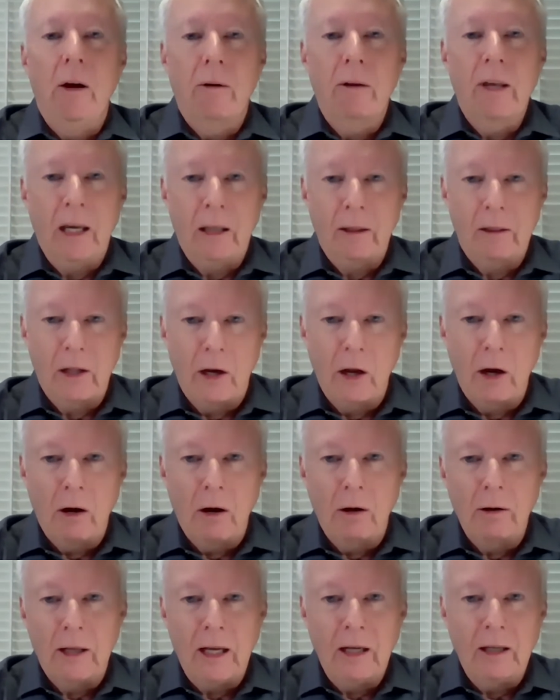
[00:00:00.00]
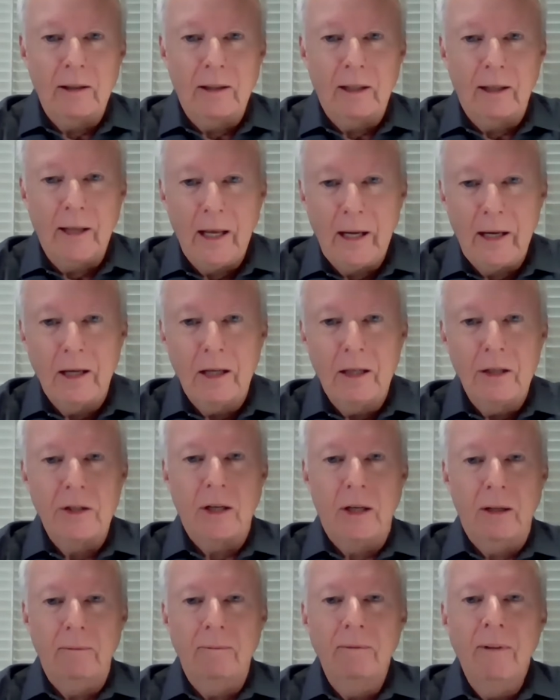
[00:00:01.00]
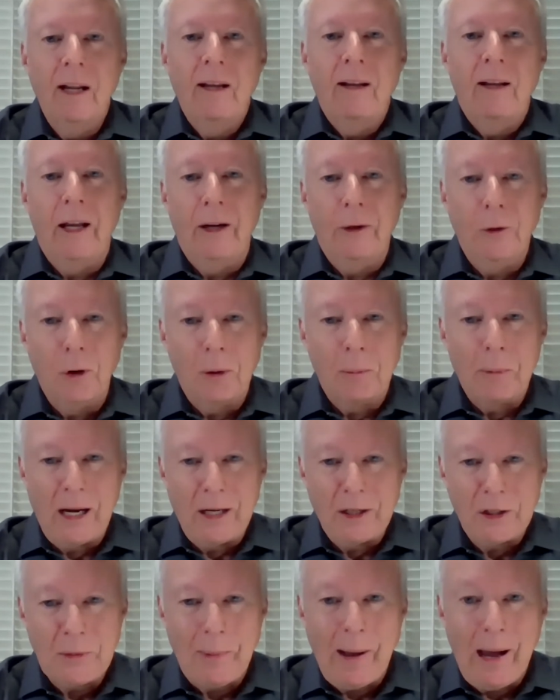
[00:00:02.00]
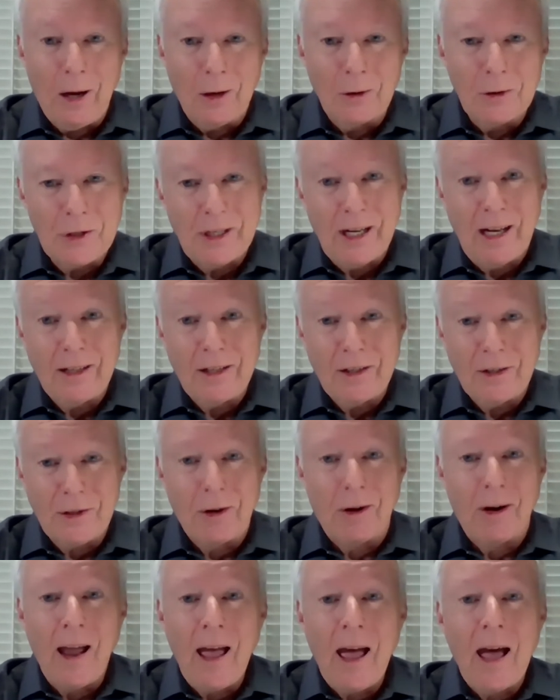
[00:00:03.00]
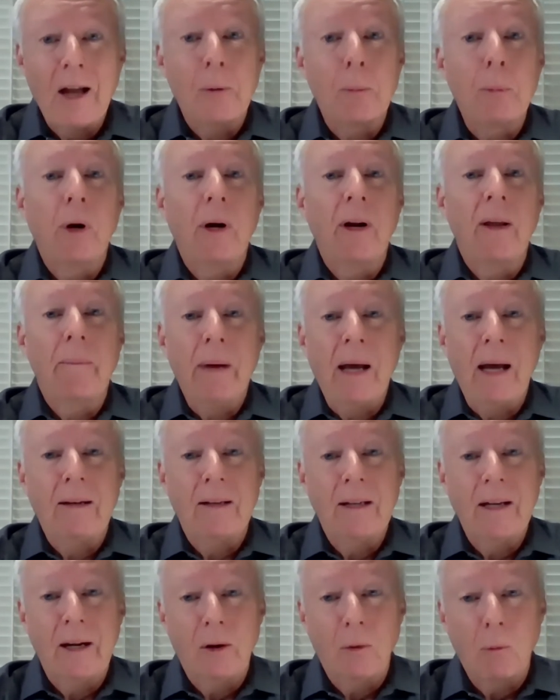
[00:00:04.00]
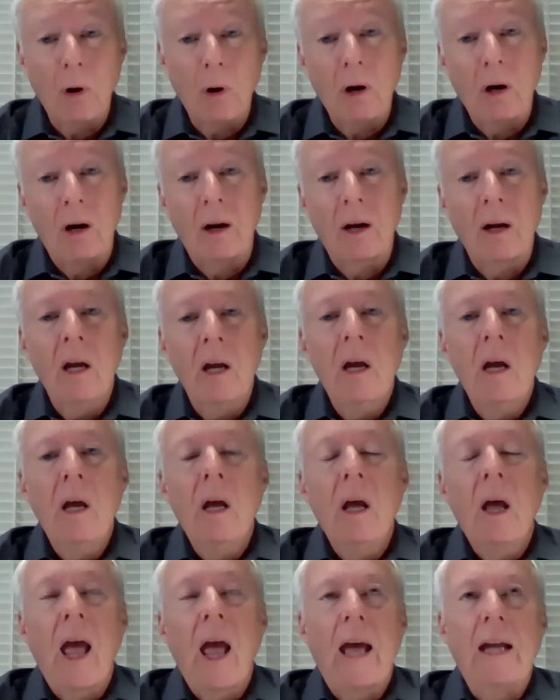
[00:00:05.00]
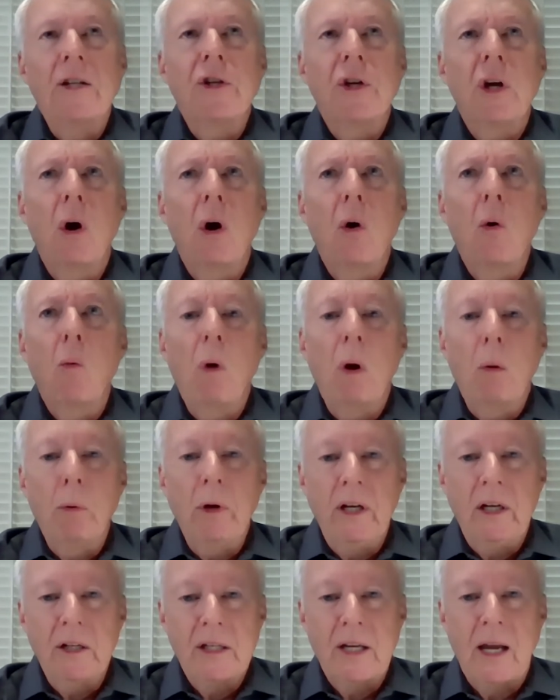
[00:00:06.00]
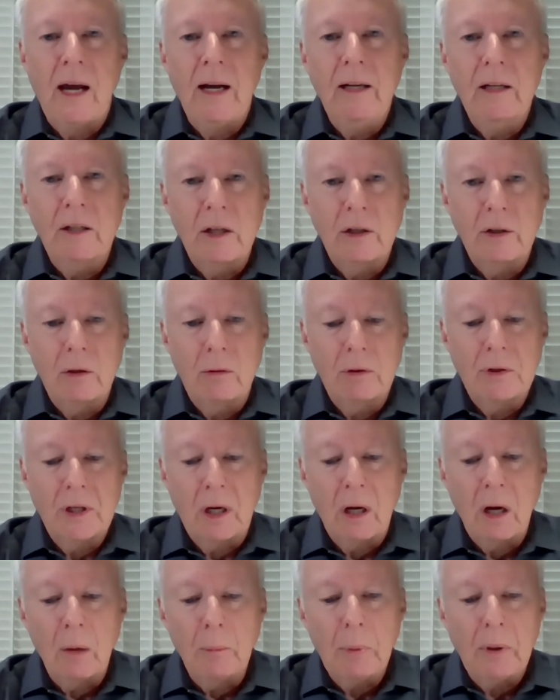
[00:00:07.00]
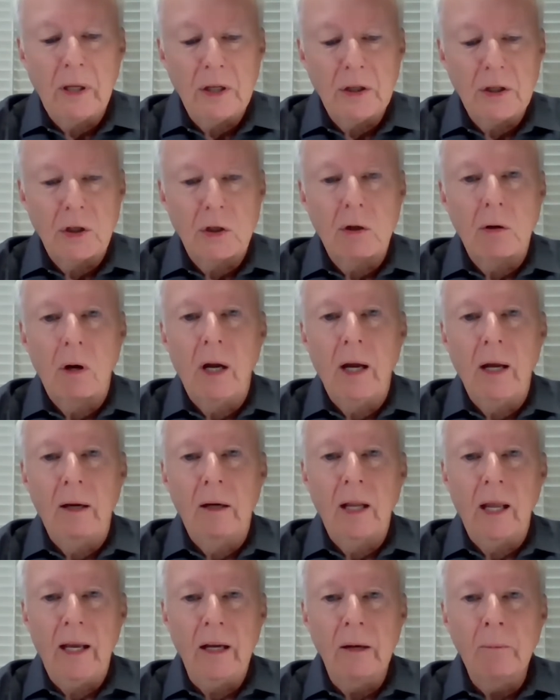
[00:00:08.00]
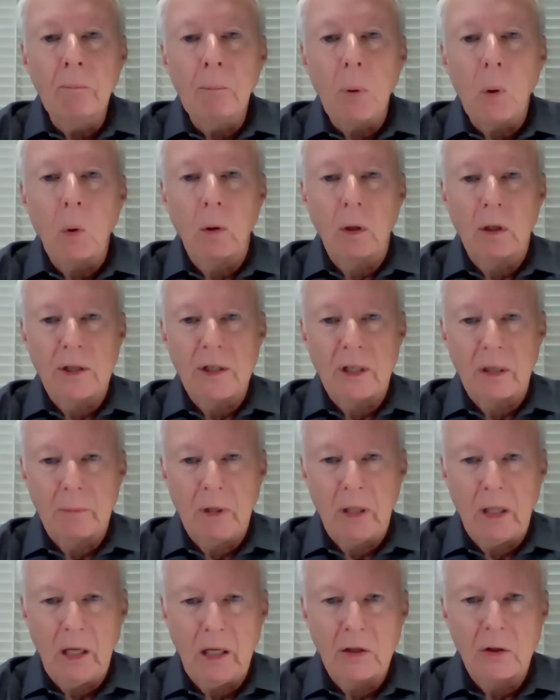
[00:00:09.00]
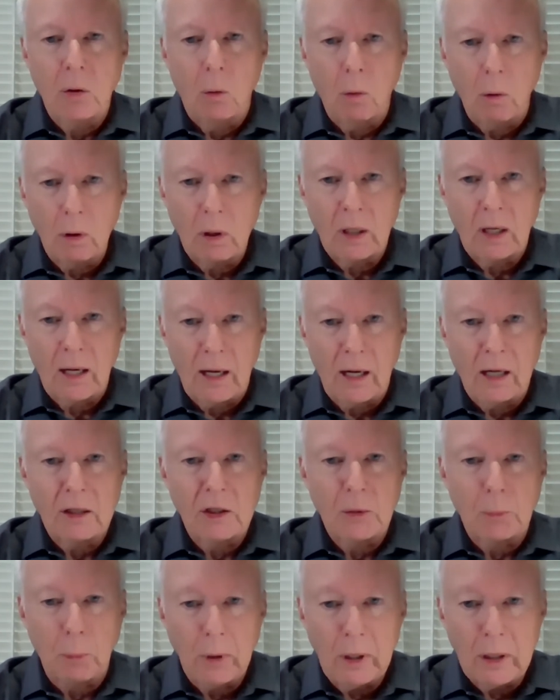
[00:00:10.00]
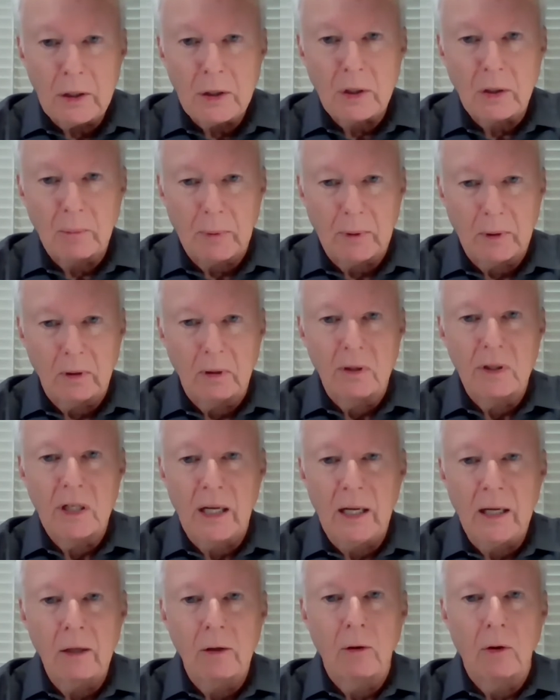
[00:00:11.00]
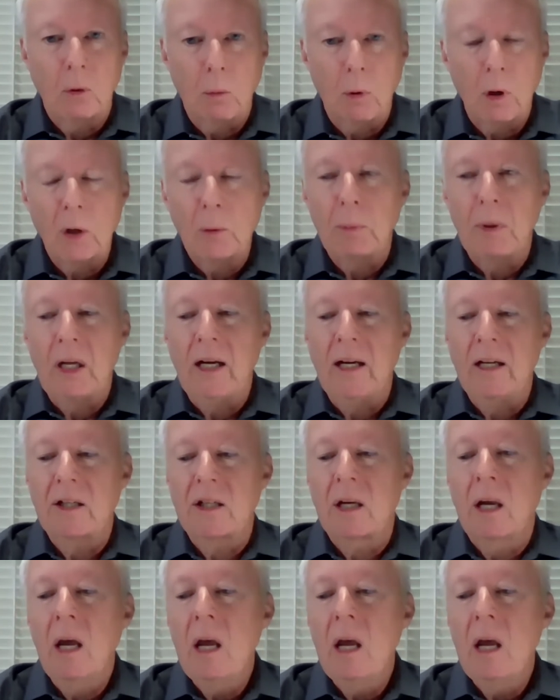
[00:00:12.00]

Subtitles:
kick the dog, yell at the kids, and ignore my spouse, chances are I had a pretty bad day at work. And so what we decided to do as a company is to try and import some of these Orthodox principles into the workplace.